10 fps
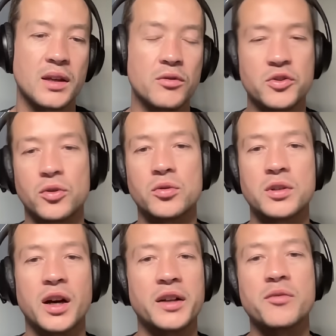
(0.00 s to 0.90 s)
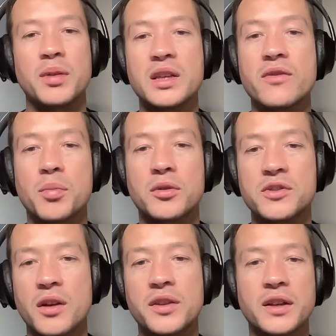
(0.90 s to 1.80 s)
It was all kind of believable.
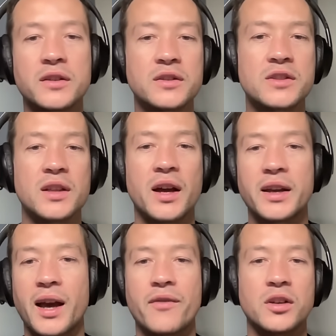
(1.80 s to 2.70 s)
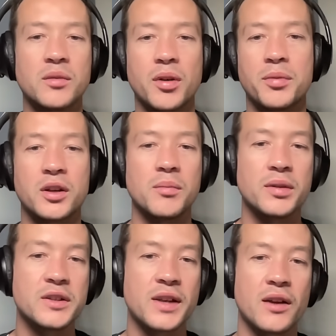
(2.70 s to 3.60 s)
So things like having a proper
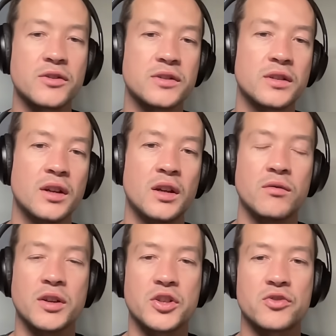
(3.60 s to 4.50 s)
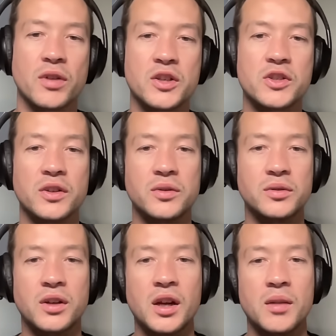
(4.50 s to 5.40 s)
company's house registration,
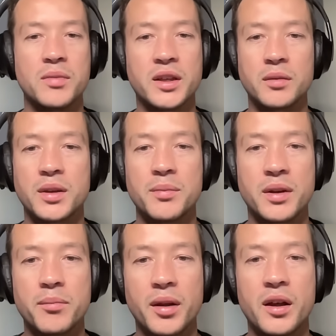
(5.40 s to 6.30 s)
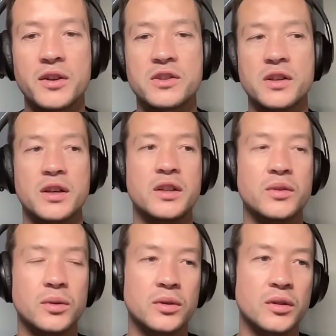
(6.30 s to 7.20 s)
or meeting people in
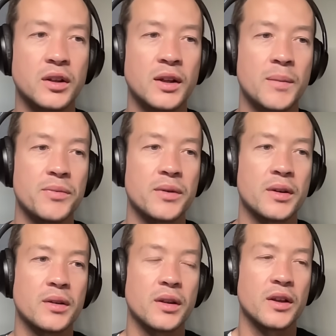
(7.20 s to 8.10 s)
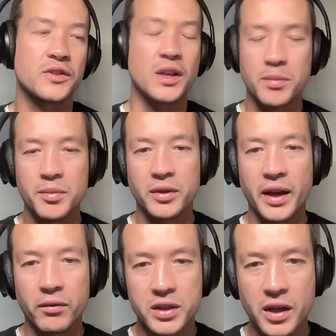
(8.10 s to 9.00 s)
person, or seeing people
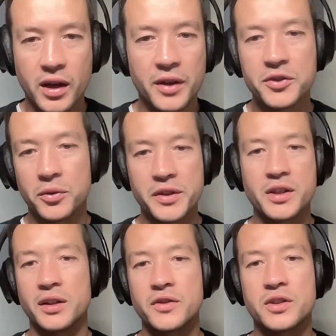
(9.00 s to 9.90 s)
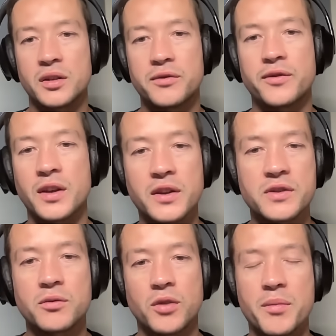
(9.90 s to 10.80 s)
getting returns, all this kind of stuff
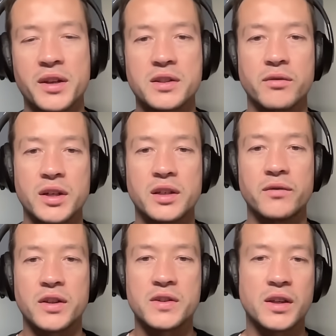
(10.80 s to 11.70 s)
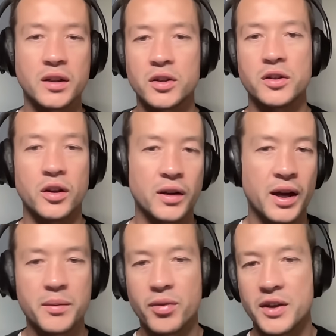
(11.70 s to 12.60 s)
is what makes it really convincing. A good
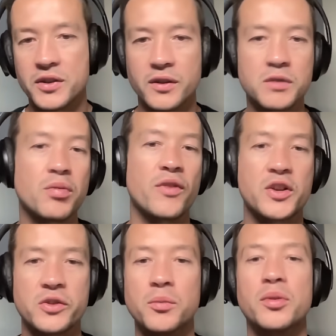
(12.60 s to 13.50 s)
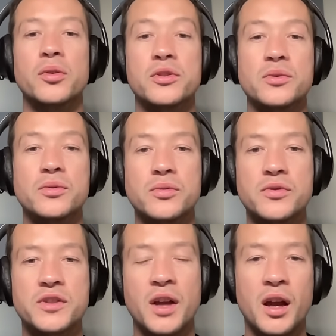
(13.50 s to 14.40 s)
online presence, professional
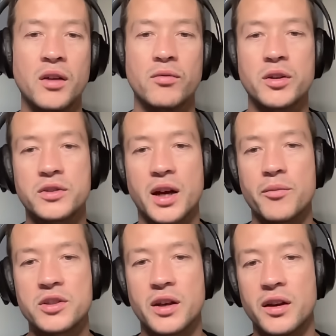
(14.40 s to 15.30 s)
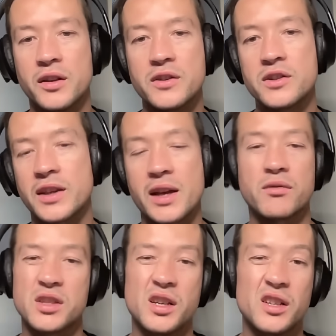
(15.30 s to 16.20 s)
portals, real-time returns,
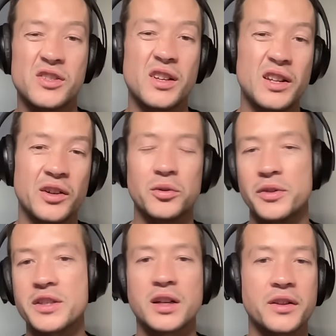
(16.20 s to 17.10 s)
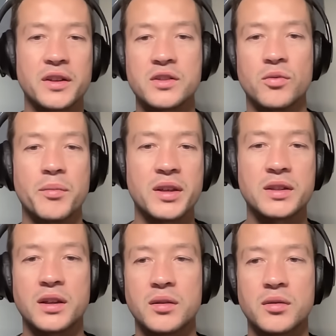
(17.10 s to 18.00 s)
getting returns early on, all these kind of things are what
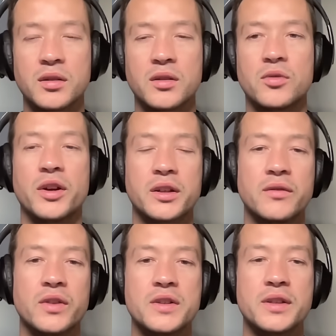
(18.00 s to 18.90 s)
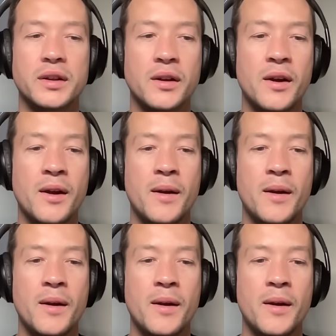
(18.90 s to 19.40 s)
make it quite convincing.